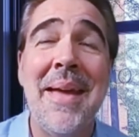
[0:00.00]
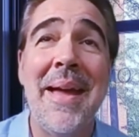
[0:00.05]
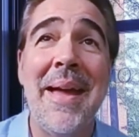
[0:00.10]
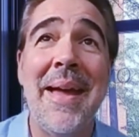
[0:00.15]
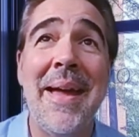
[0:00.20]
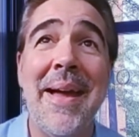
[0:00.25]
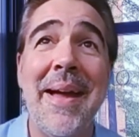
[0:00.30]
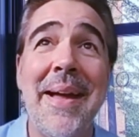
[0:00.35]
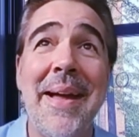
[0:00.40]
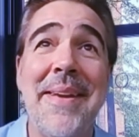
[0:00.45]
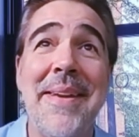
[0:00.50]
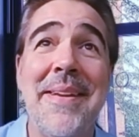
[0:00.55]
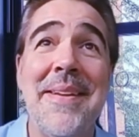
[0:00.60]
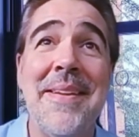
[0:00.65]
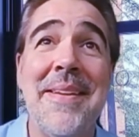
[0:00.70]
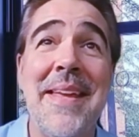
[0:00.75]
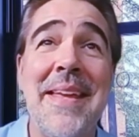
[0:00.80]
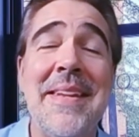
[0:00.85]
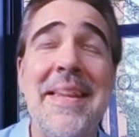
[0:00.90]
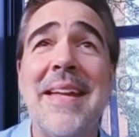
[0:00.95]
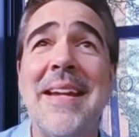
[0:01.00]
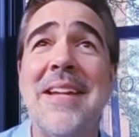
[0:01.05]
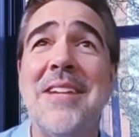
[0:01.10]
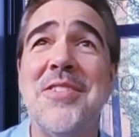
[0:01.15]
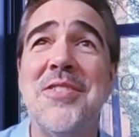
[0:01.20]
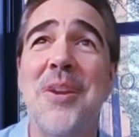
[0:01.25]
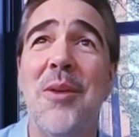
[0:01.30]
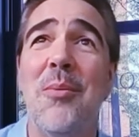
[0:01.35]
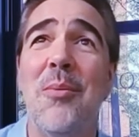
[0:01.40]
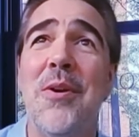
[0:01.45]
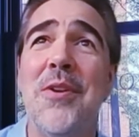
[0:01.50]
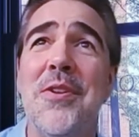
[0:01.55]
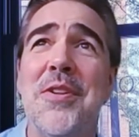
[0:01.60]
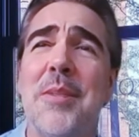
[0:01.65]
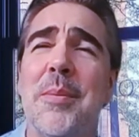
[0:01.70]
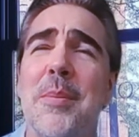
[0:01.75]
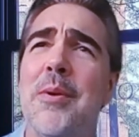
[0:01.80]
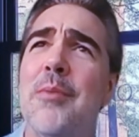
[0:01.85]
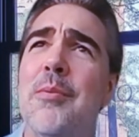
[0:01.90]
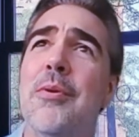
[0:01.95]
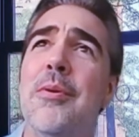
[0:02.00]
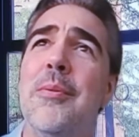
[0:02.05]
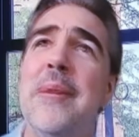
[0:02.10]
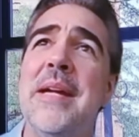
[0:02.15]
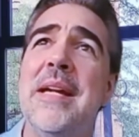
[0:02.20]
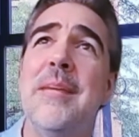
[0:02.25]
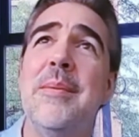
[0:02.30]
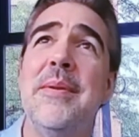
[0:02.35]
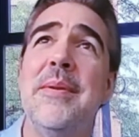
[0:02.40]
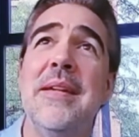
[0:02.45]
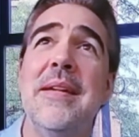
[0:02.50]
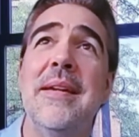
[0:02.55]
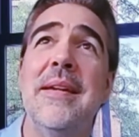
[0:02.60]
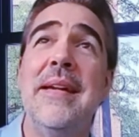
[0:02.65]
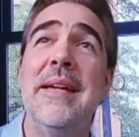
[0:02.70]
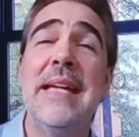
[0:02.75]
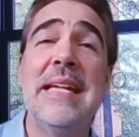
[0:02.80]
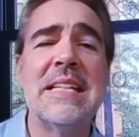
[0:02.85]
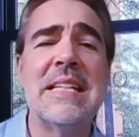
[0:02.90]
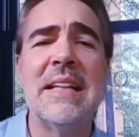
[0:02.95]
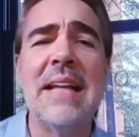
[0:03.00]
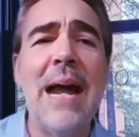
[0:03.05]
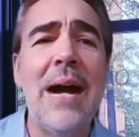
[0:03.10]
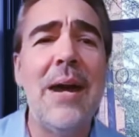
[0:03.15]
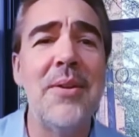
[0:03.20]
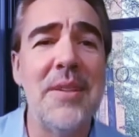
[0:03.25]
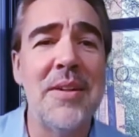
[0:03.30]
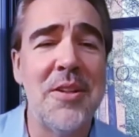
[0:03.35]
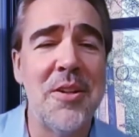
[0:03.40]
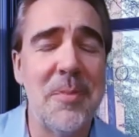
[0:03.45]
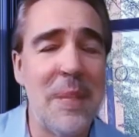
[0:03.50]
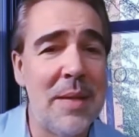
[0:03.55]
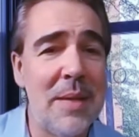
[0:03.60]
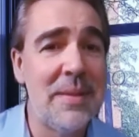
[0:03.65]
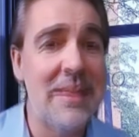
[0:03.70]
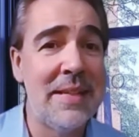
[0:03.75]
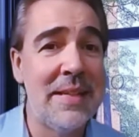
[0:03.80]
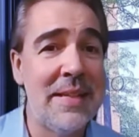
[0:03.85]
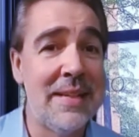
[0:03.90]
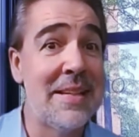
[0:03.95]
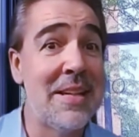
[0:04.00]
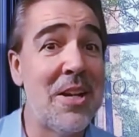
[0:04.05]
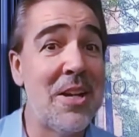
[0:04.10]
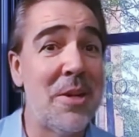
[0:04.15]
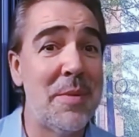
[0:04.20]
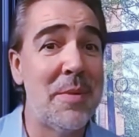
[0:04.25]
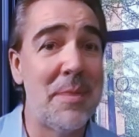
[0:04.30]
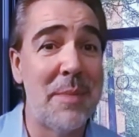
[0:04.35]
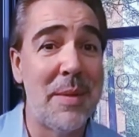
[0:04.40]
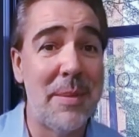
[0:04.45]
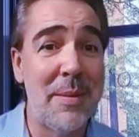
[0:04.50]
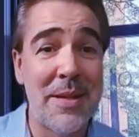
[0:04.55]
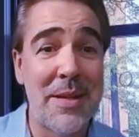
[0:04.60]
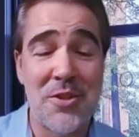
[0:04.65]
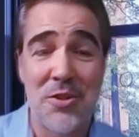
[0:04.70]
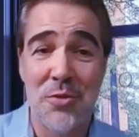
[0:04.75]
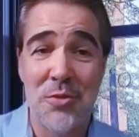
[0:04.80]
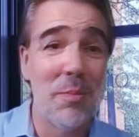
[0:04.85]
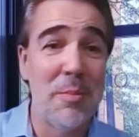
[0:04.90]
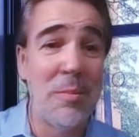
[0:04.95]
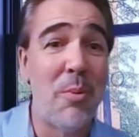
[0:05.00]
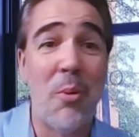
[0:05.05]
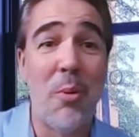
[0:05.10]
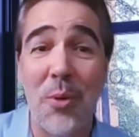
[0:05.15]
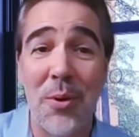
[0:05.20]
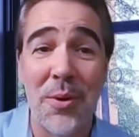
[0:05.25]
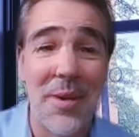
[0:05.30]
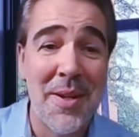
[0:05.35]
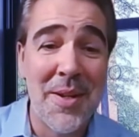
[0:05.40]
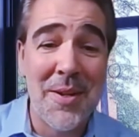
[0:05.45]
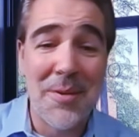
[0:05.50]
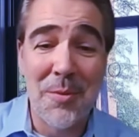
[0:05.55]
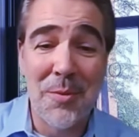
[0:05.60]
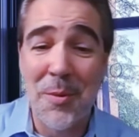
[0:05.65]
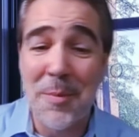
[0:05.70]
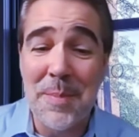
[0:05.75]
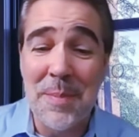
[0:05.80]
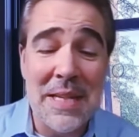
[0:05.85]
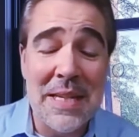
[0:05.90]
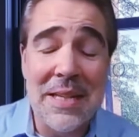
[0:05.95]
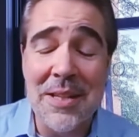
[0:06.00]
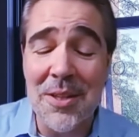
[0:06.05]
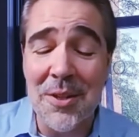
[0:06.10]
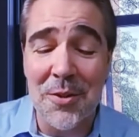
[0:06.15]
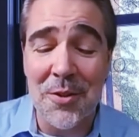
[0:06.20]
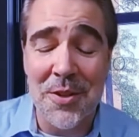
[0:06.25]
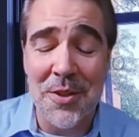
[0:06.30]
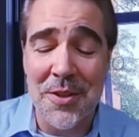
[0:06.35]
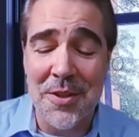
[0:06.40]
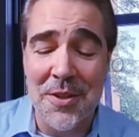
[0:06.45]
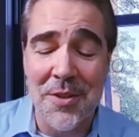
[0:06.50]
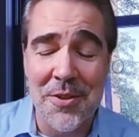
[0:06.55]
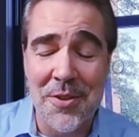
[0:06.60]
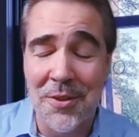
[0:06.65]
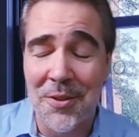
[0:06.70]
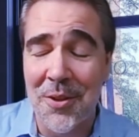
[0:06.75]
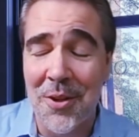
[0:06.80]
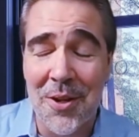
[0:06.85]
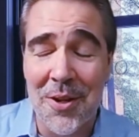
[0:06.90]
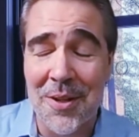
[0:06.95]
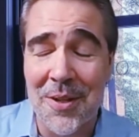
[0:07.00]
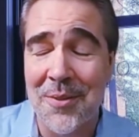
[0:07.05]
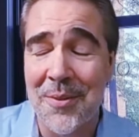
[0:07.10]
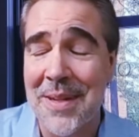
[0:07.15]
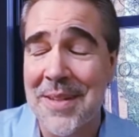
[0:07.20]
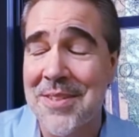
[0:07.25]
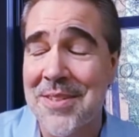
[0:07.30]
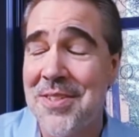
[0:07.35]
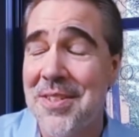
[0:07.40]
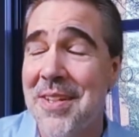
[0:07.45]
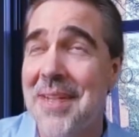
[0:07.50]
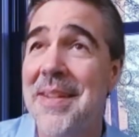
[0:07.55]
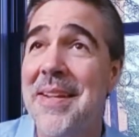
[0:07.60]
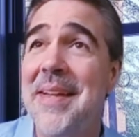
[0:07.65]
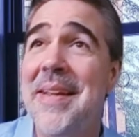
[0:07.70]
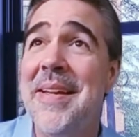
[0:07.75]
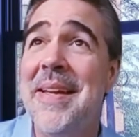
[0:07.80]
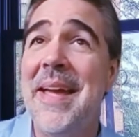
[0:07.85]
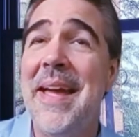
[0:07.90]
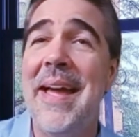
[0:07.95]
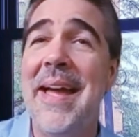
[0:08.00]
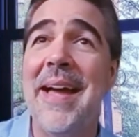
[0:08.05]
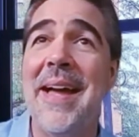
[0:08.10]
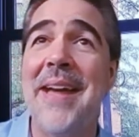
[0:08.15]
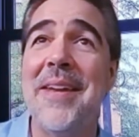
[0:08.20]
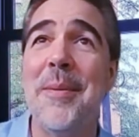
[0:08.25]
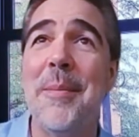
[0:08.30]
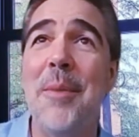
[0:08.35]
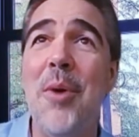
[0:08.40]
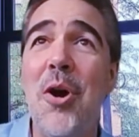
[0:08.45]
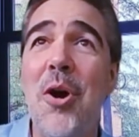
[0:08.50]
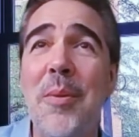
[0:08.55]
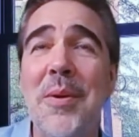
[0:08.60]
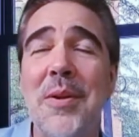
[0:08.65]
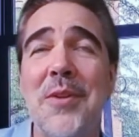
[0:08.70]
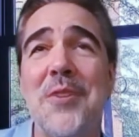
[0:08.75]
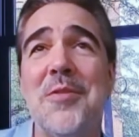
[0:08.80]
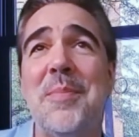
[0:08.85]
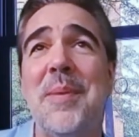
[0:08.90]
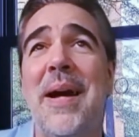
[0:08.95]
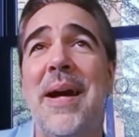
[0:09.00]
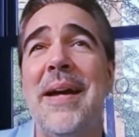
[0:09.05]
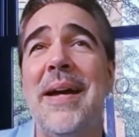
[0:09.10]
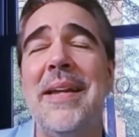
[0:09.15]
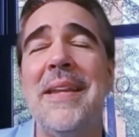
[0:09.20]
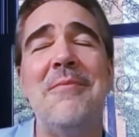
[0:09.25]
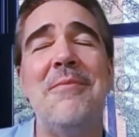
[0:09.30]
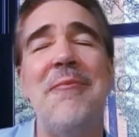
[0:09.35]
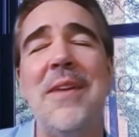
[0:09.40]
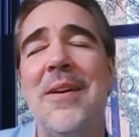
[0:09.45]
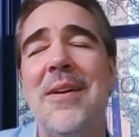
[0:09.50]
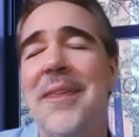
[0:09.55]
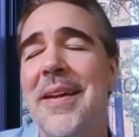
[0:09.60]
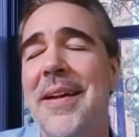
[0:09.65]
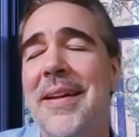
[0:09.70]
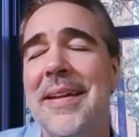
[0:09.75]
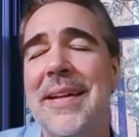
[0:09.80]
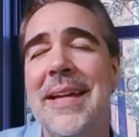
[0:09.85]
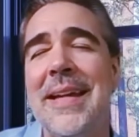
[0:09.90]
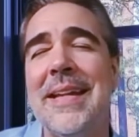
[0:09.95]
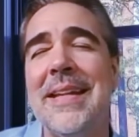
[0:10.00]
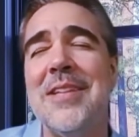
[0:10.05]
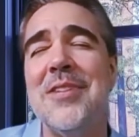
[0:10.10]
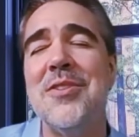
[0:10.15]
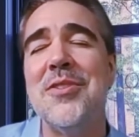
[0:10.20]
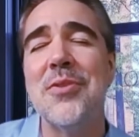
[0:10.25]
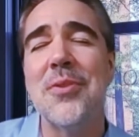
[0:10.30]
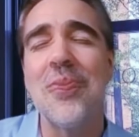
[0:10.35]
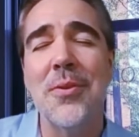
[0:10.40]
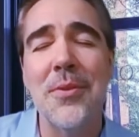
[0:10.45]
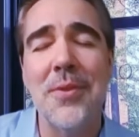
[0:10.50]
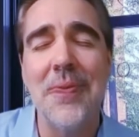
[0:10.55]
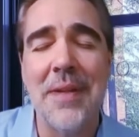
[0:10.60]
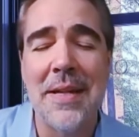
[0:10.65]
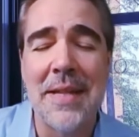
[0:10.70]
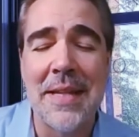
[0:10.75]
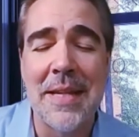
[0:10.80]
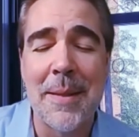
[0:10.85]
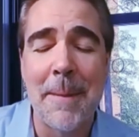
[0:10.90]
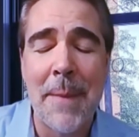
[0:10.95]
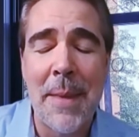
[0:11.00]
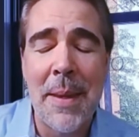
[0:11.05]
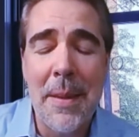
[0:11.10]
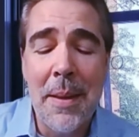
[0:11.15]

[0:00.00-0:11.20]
And and then I start wondering, well, maybe it's loud in here. Maybe he didn't hear me. Maybe I should report, repeat the, the, the long question. And a moment goes by, and it felt like an eternity.